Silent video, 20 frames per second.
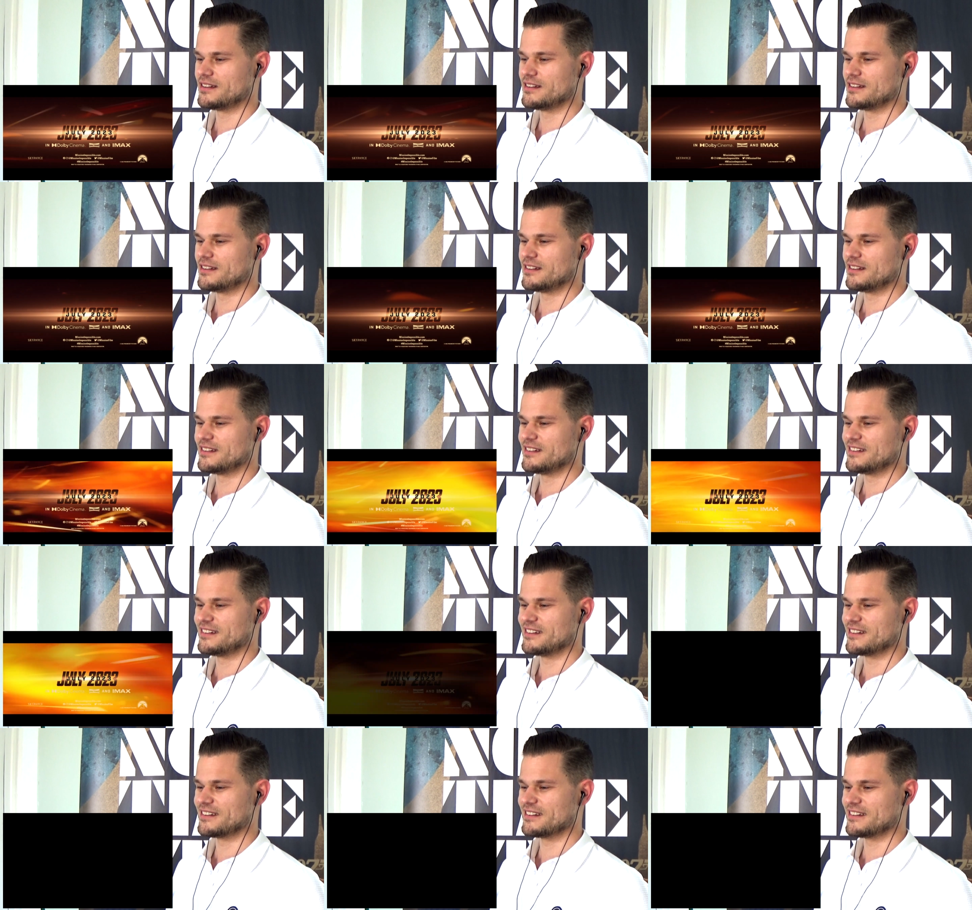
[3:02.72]

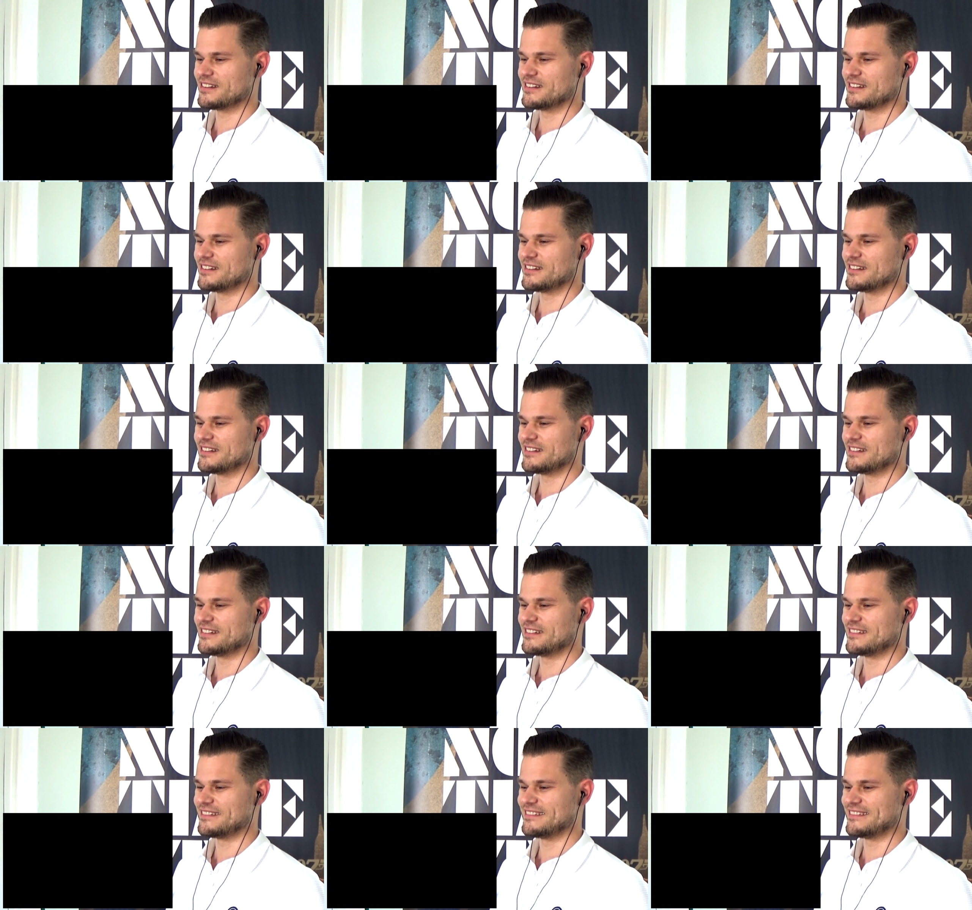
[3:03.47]

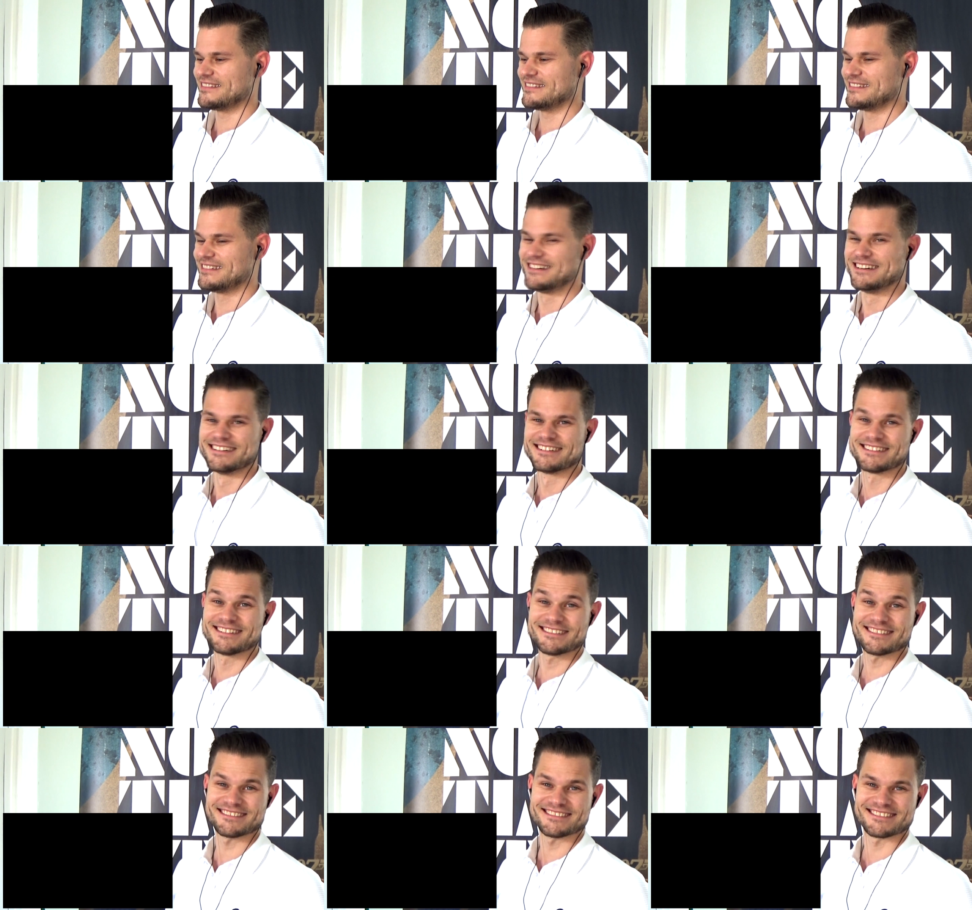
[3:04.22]

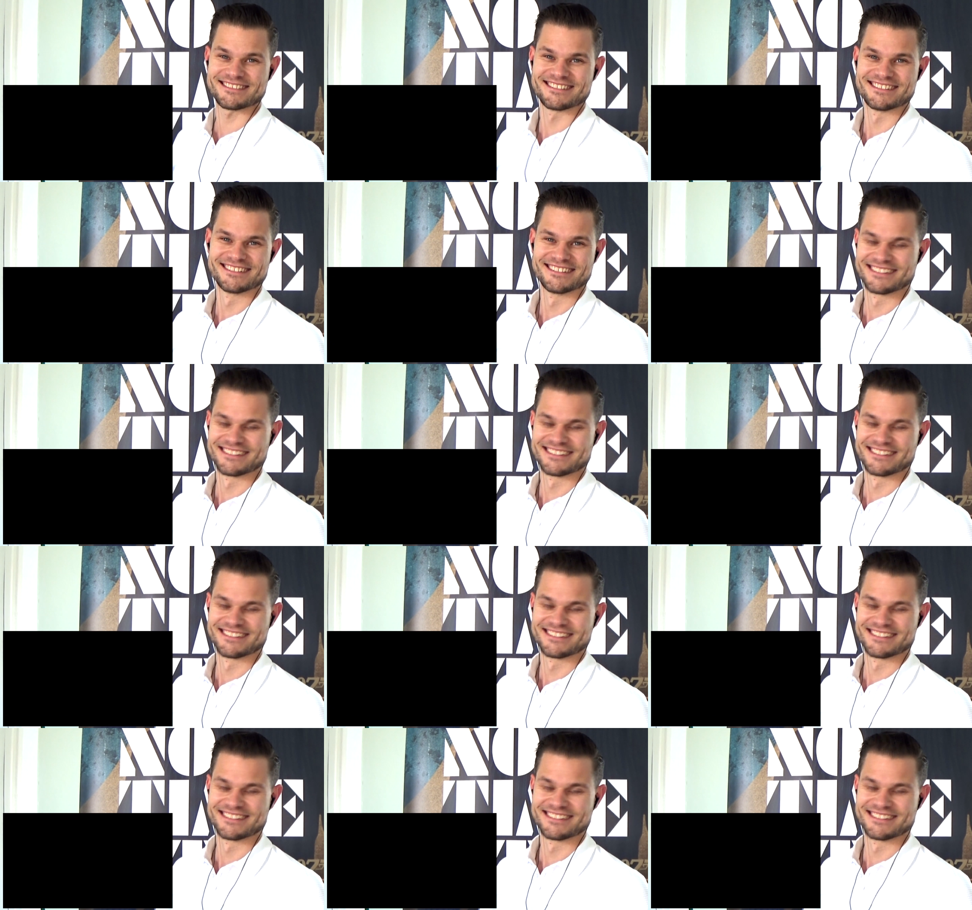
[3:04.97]
[no speech]